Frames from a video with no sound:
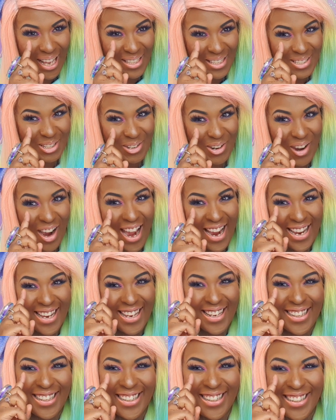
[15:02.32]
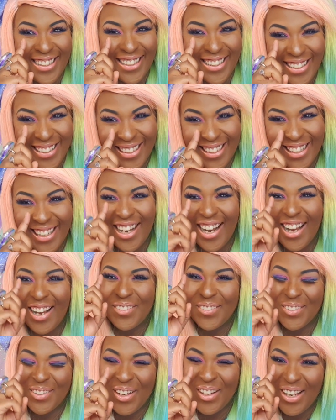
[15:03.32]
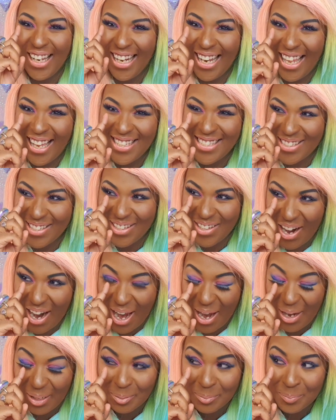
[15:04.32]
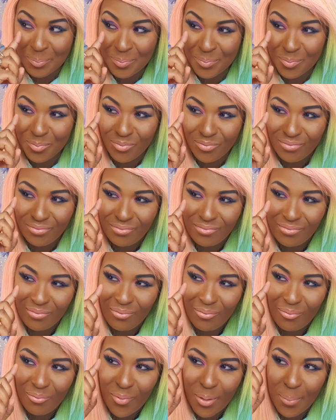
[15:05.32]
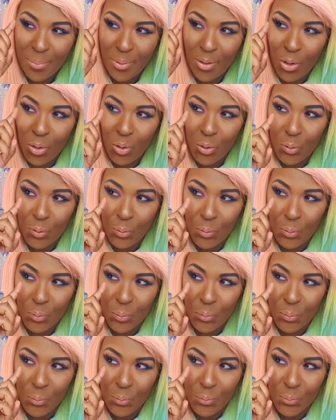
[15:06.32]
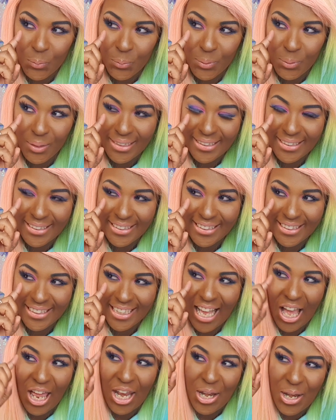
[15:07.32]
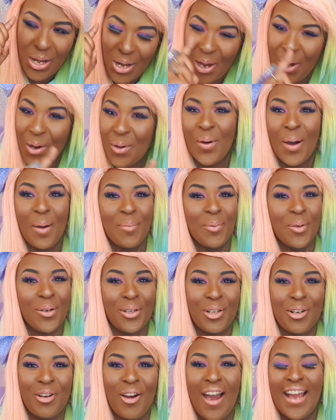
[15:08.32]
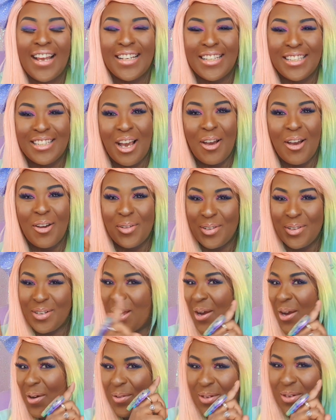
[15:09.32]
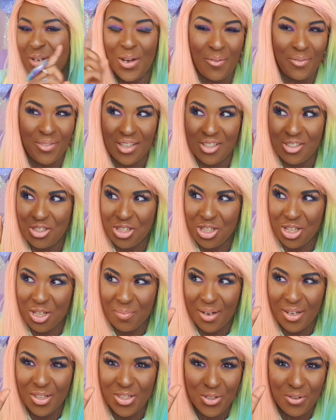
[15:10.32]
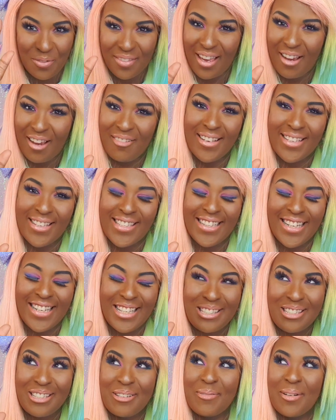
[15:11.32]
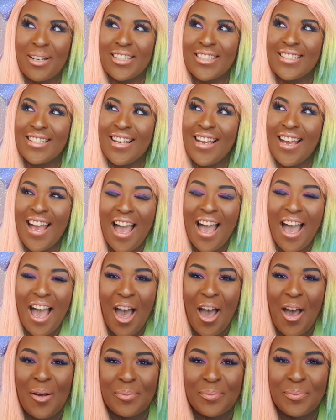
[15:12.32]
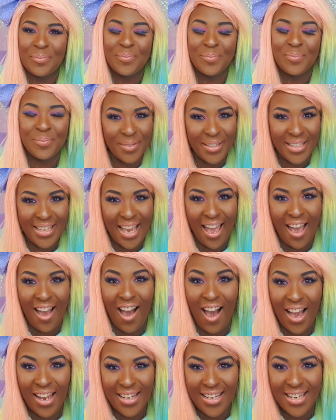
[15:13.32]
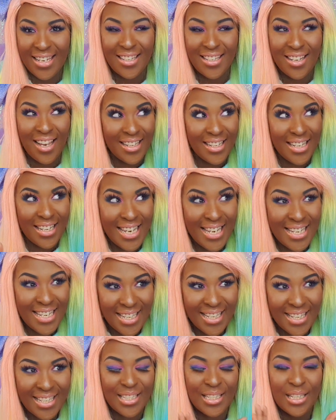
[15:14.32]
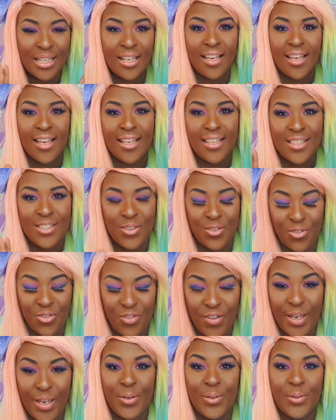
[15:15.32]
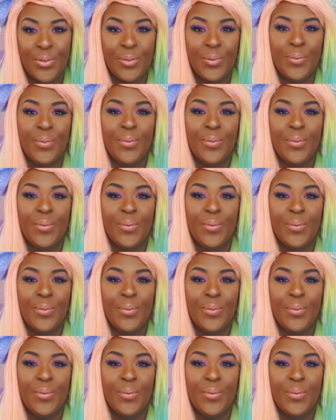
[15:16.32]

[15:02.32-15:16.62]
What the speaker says: to cry. I'm not allowed to cry. Oh, no, I'm not gonna cry. No, no, no. I've done too much of that recently, too much. But yeah, I needed to feel